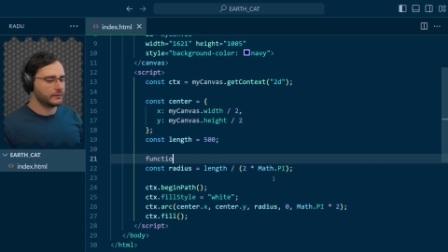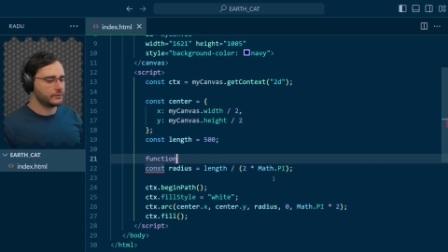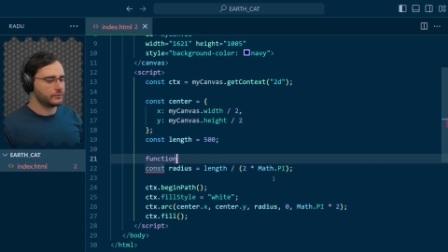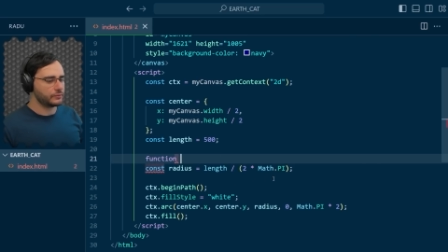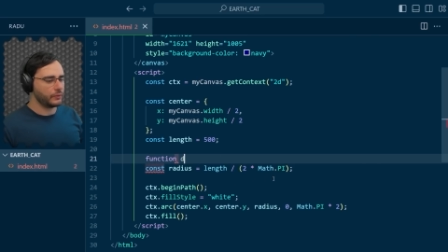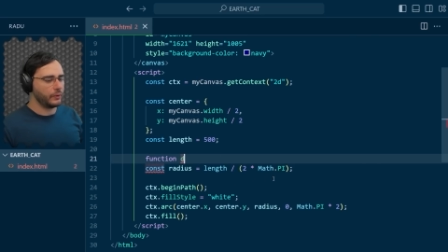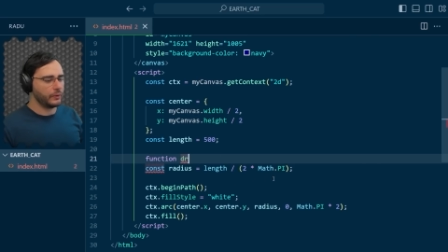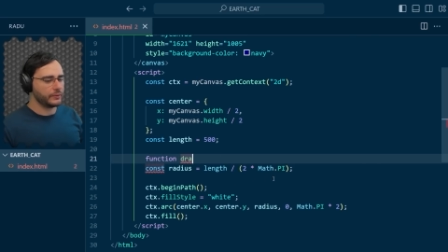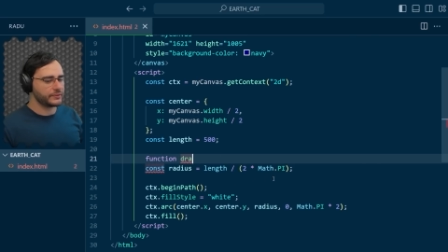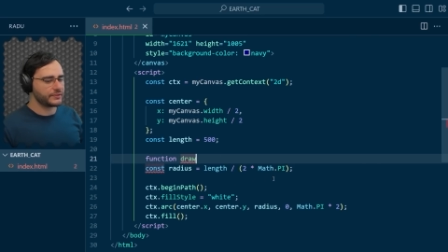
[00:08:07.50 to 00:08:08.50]

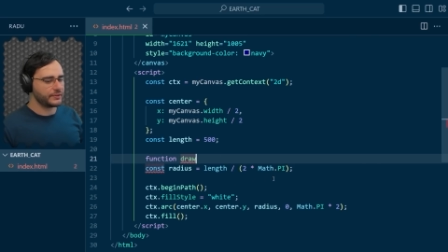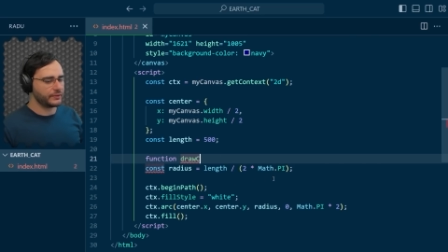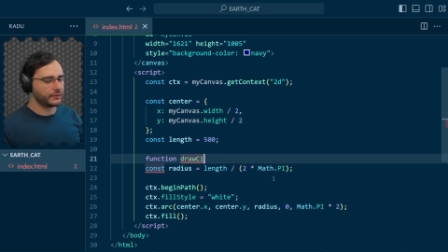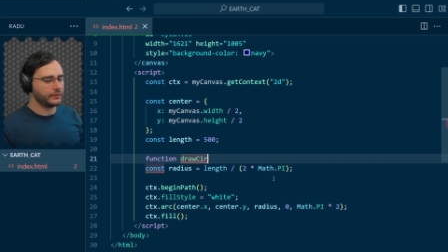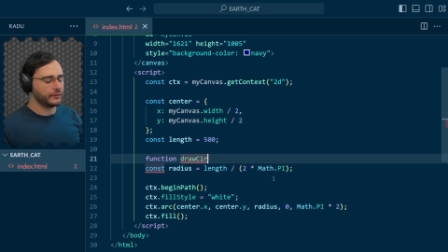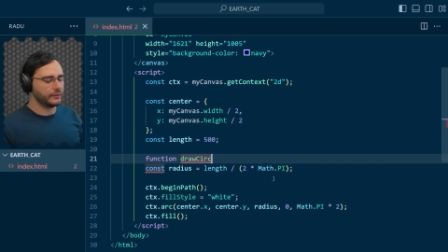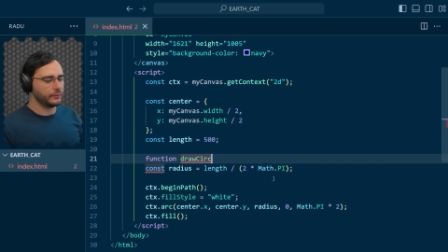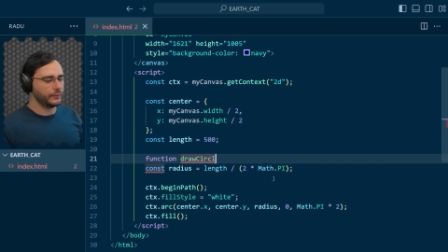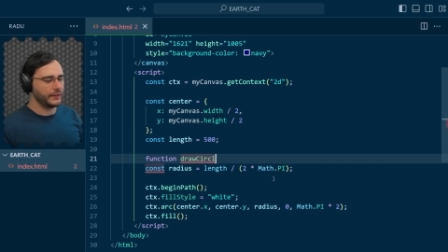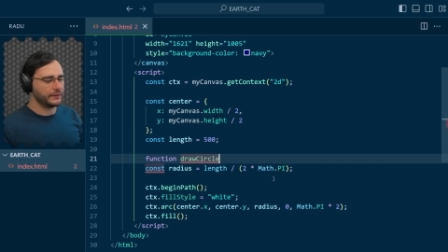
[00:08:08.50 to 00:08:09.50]
draw circle
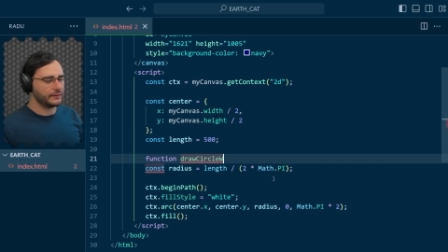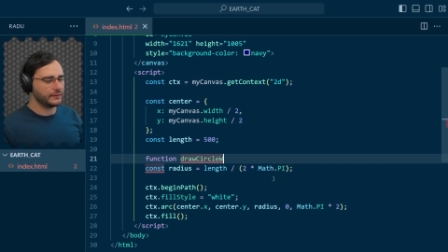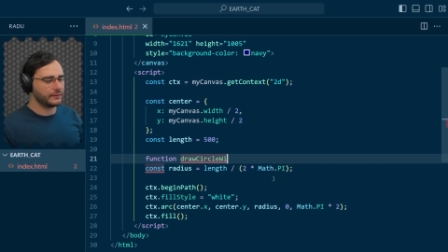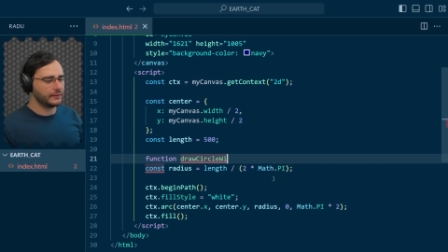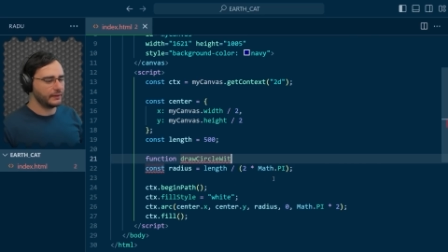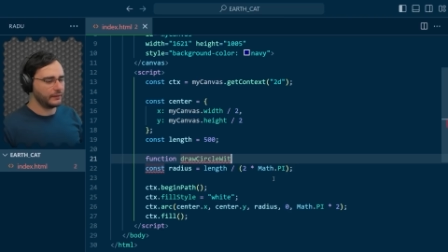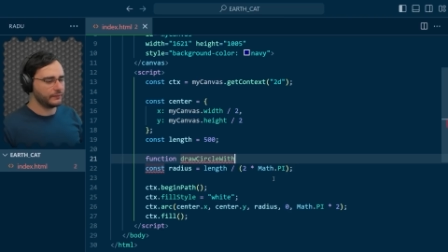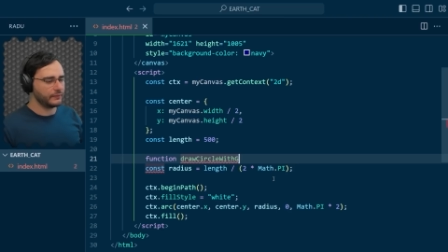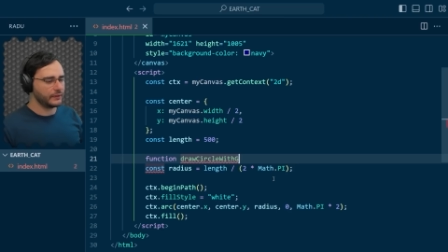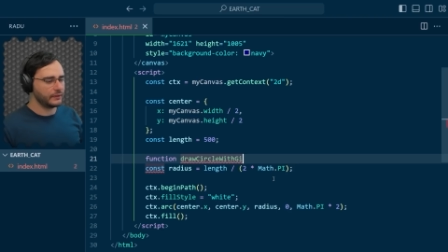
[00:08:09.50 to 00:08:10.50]
with
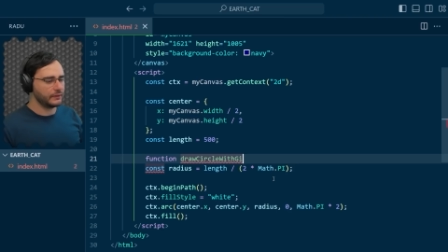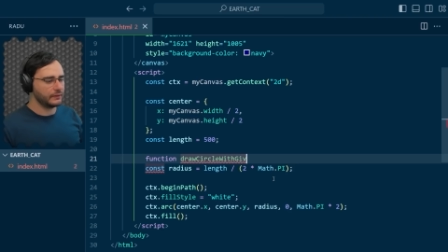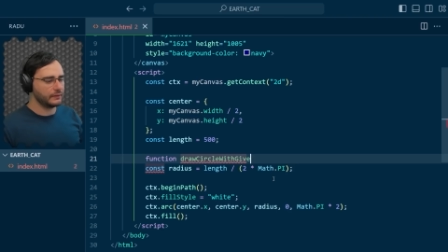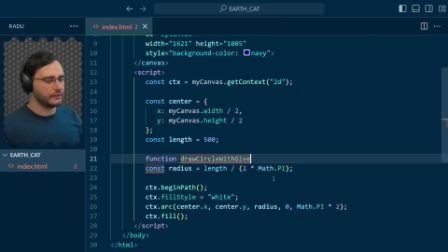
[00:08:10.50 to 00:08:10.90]
given